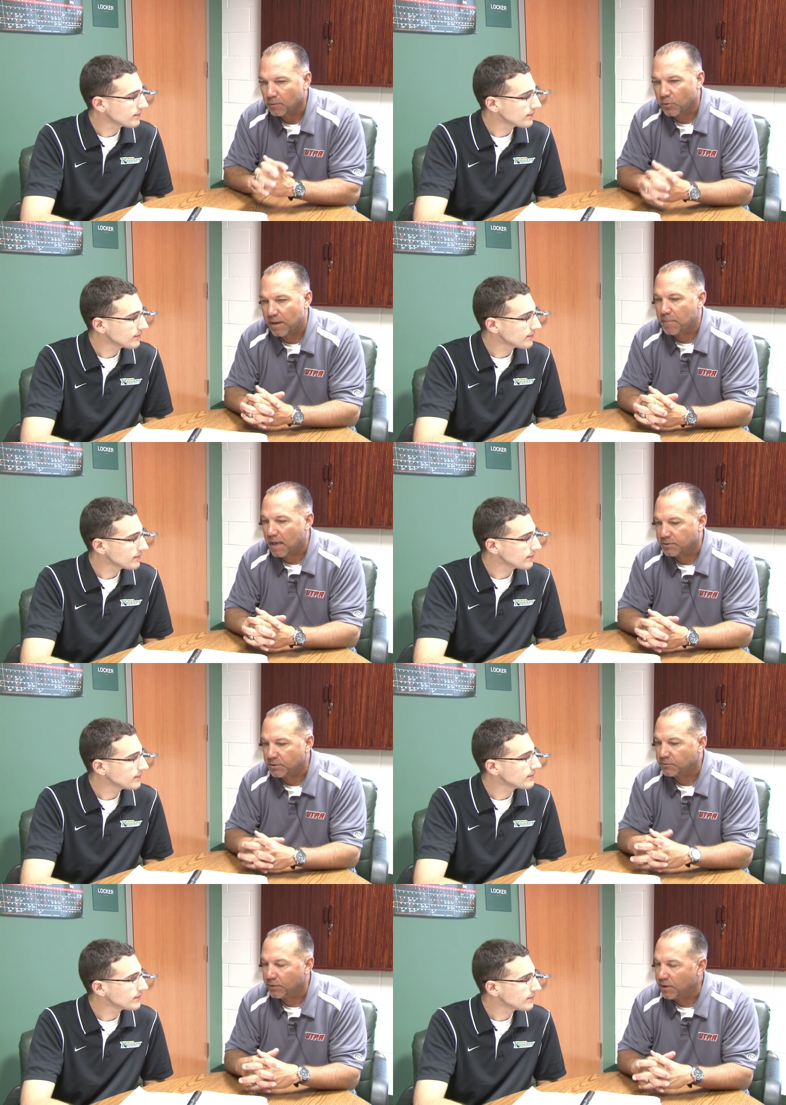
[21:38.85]
Speaker 1: great
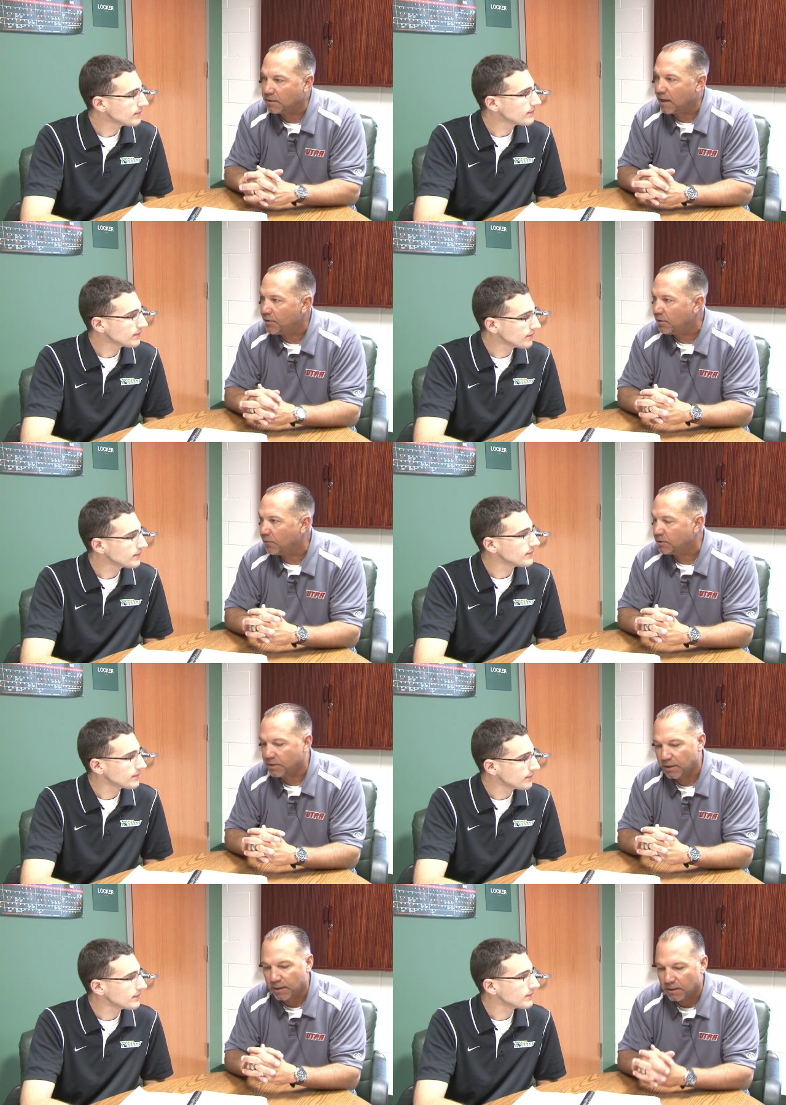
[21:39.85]
ambassadors for the entire
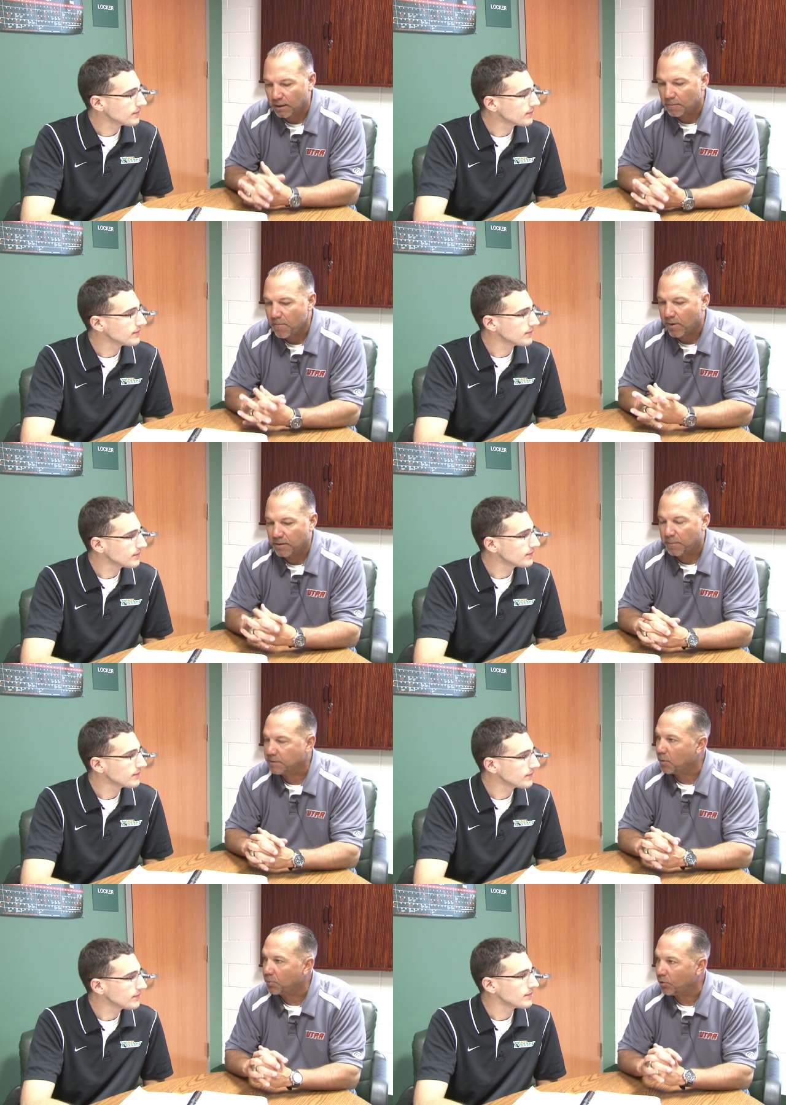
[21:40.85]
university and the
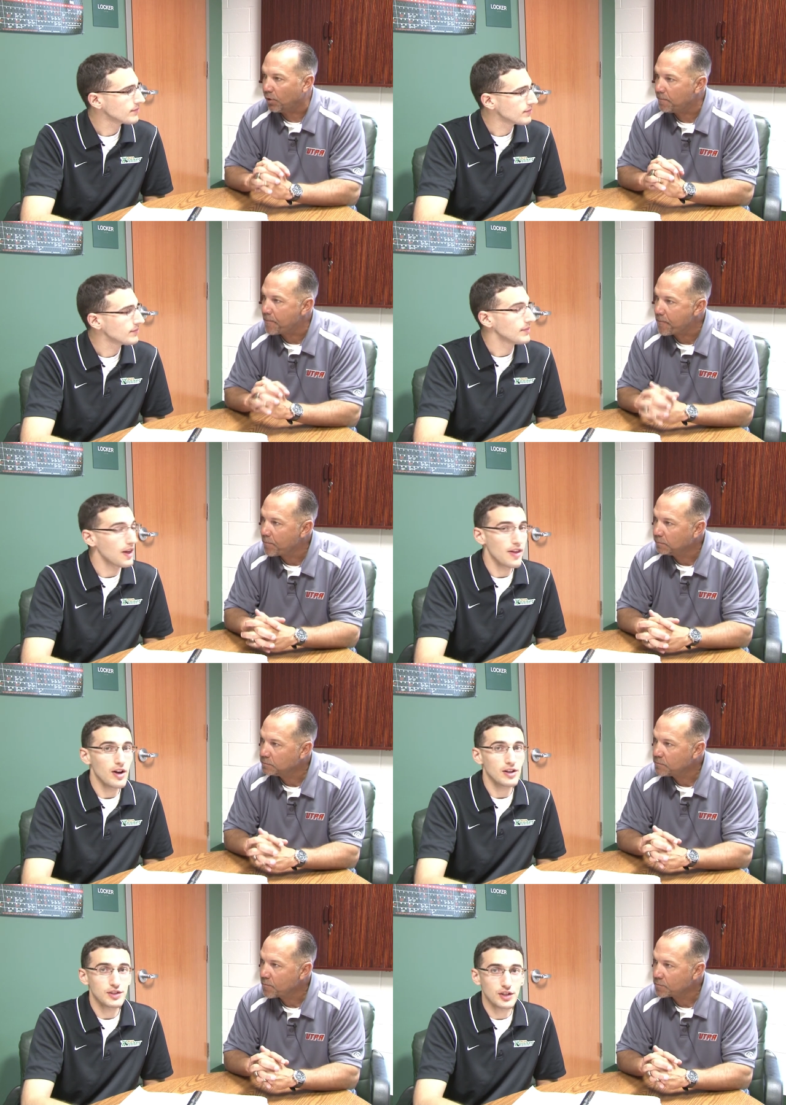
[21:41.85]
baseball program.
Speaker 2: And
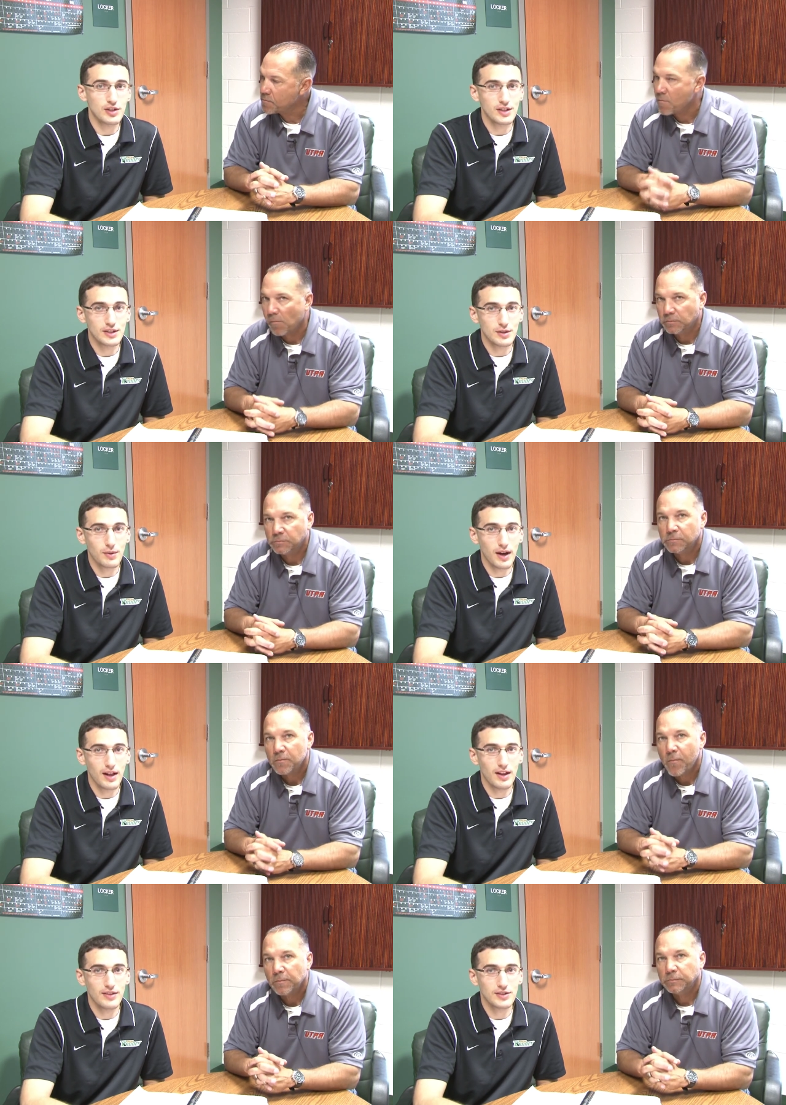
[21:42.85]
they all certainly did
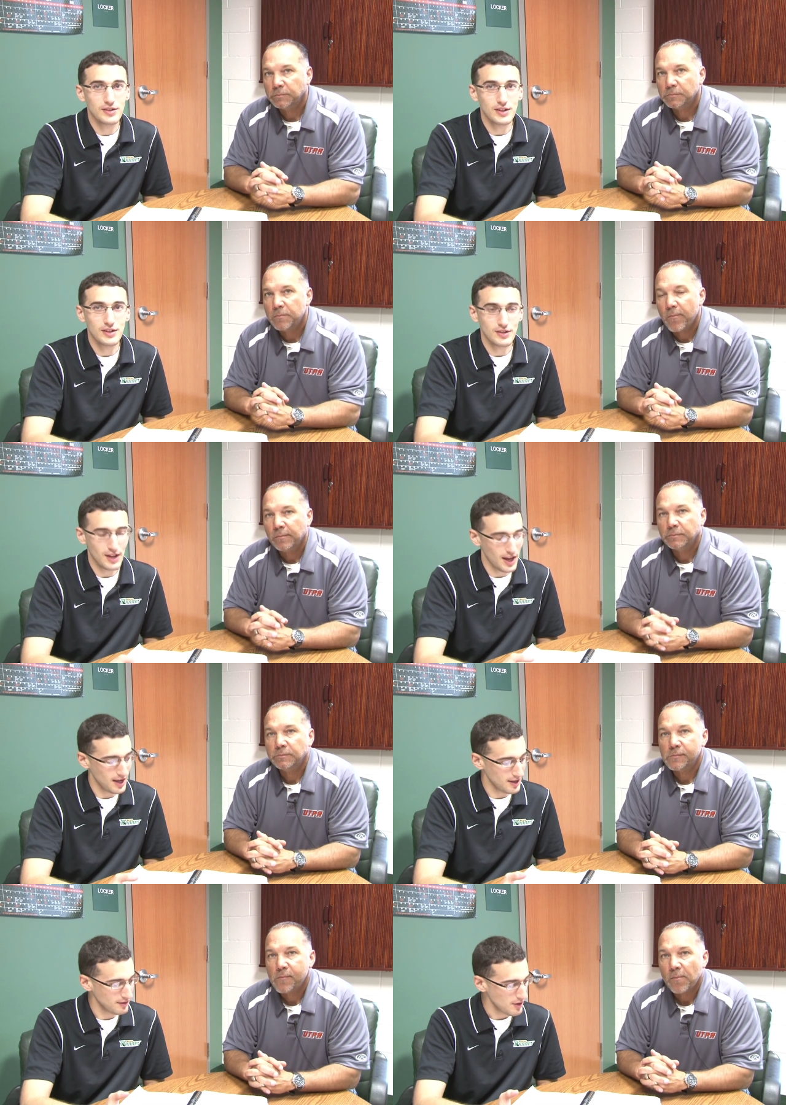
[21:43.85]
well on this senior
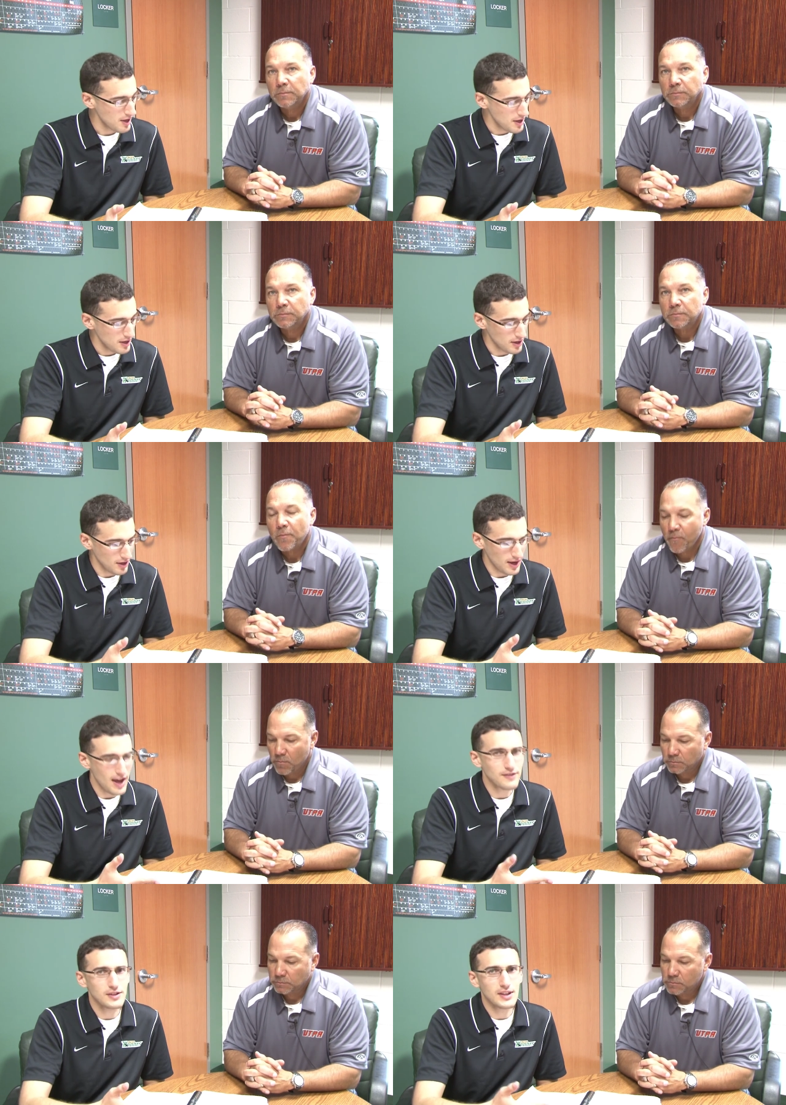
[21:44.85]
day. And, you know,
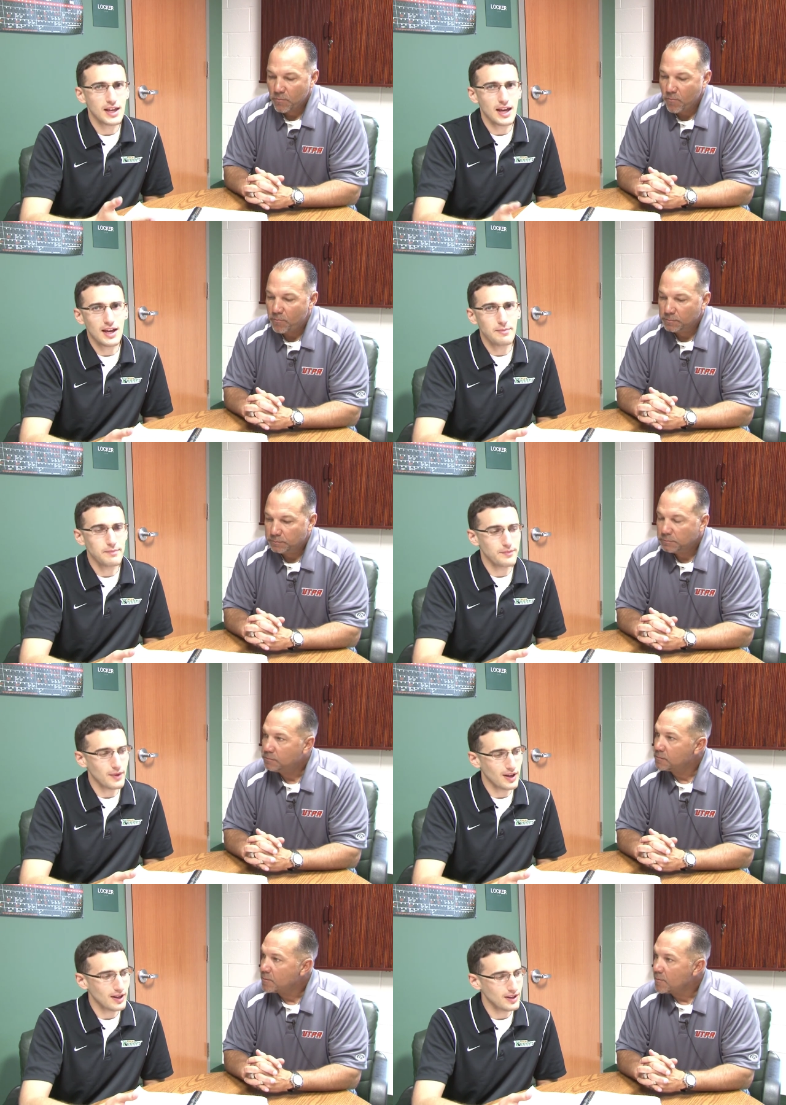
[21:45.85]
after the game,
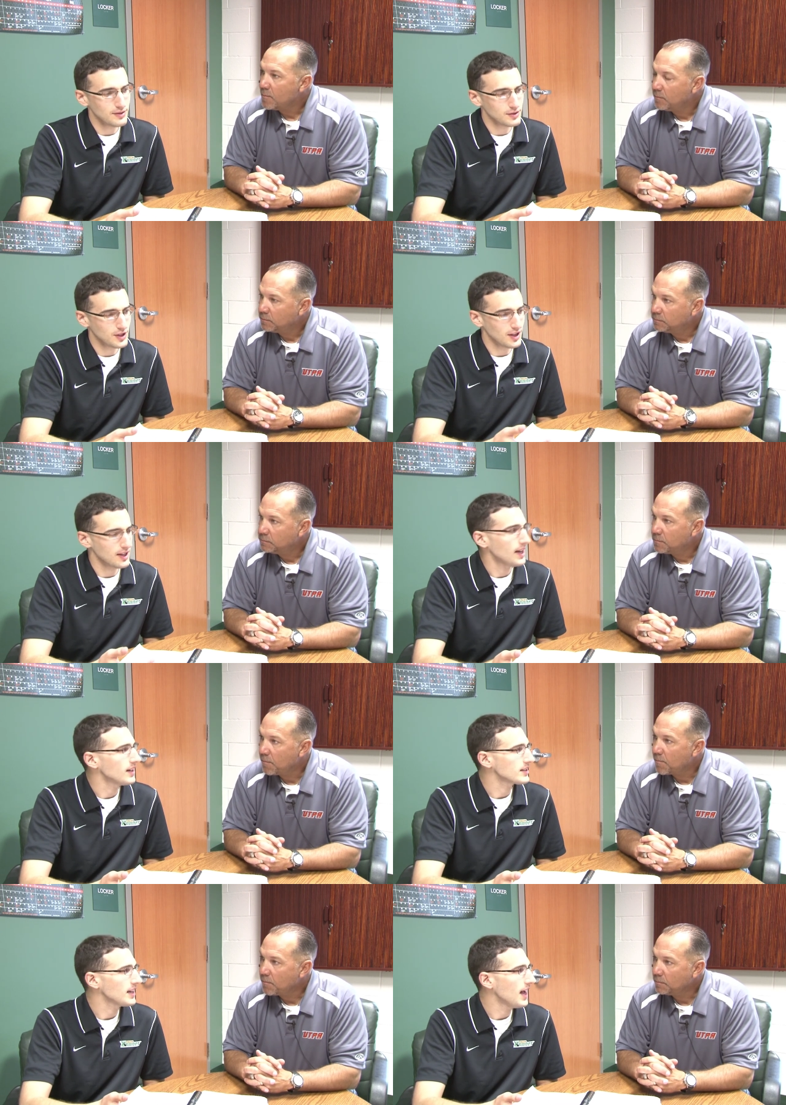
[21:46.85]
I was talking to
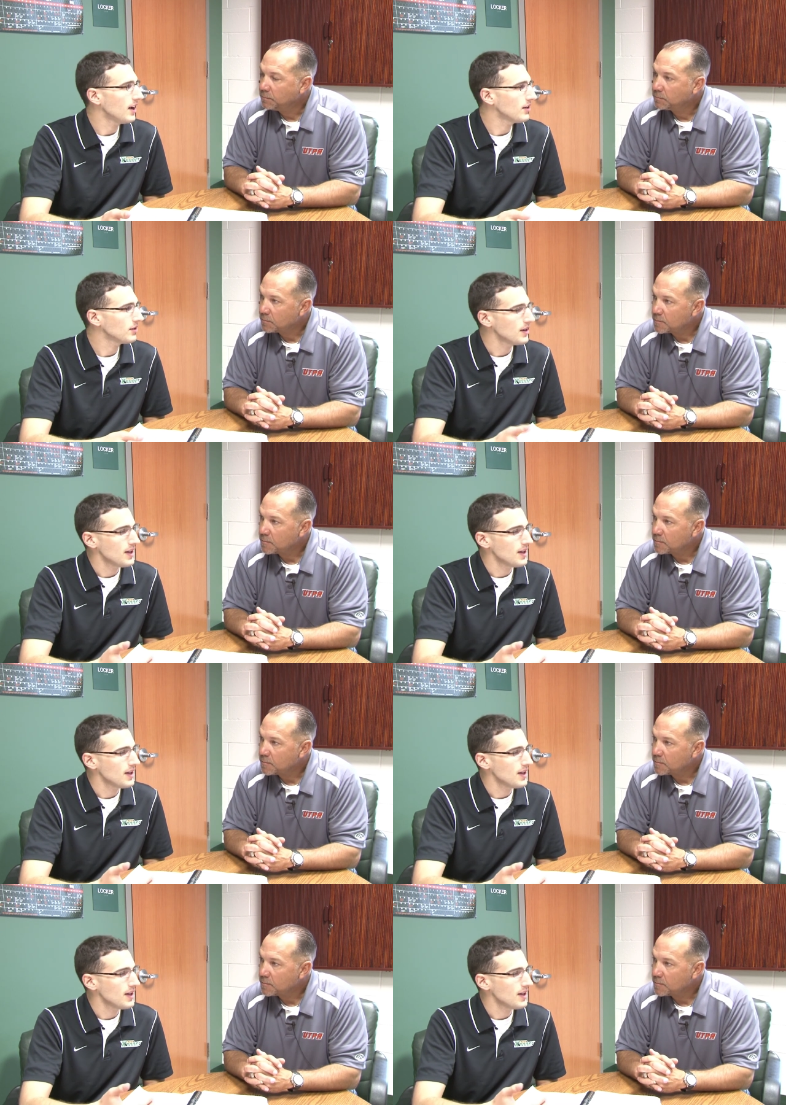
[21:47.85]
Alex Howe,